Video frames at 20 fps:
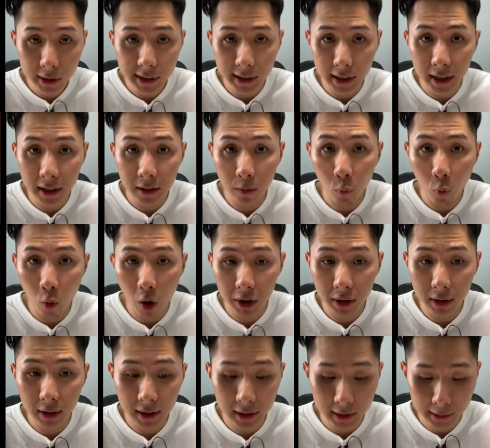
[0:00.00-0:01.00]
in
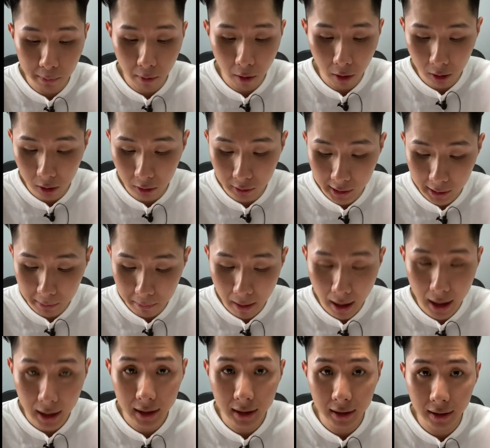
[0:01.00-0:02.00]
water is more closely
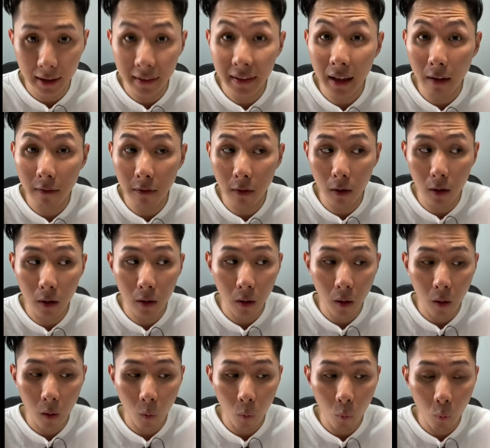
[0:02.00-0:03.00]
packed, and therefore
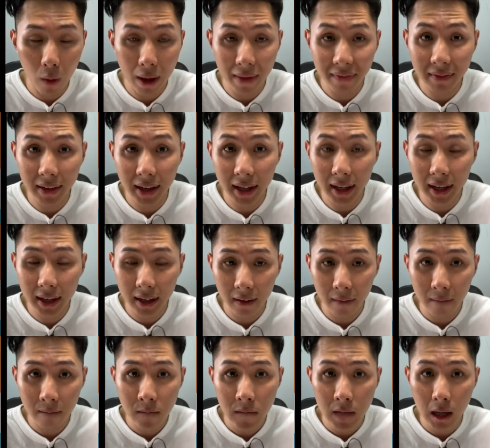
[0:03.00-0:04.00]
when they
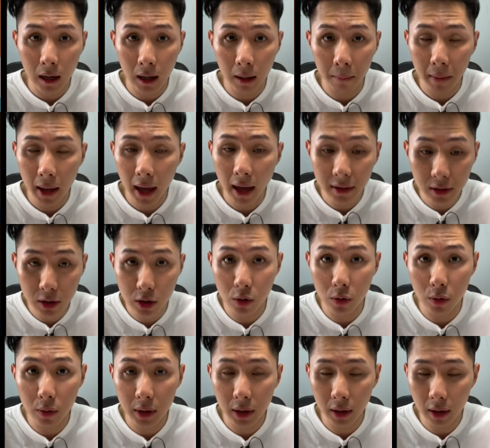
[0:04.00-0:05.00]
hit
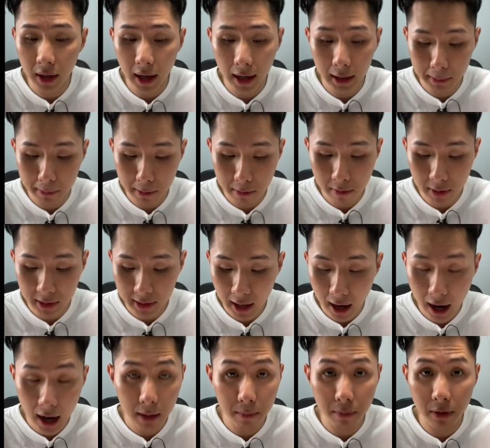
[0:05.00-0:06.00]
you, you're gonna experience
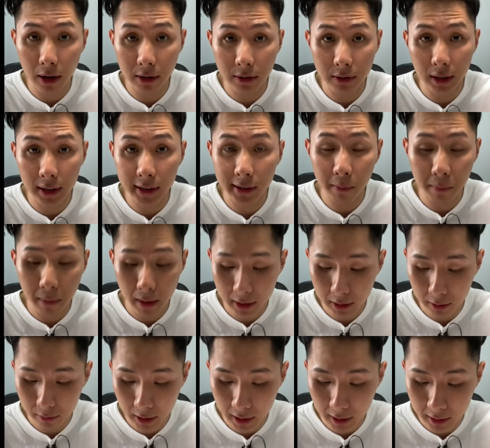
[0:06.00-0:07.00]
higher pressure as compared
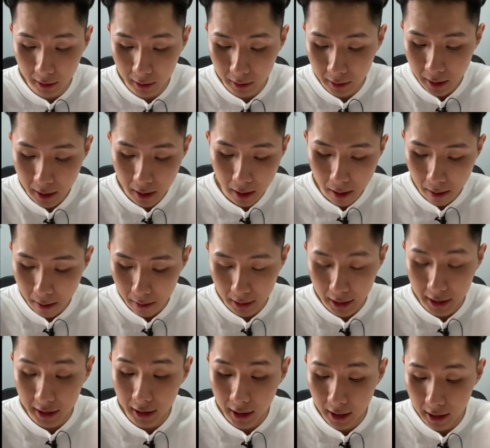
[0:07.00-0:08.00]
to
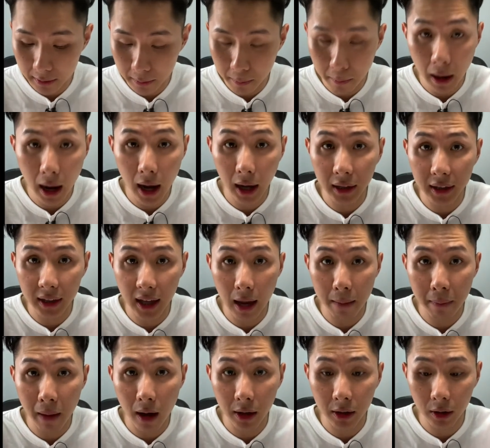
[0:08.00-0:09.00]
getting hit by the air
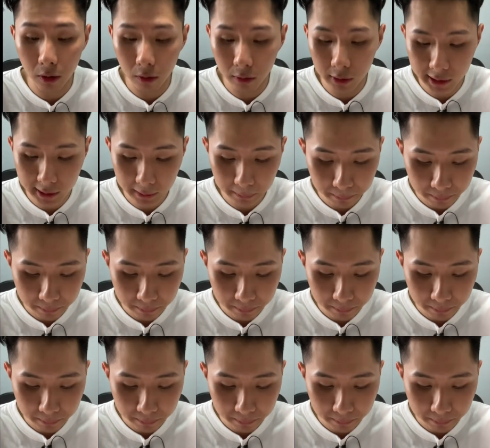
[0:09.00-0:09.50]
particles.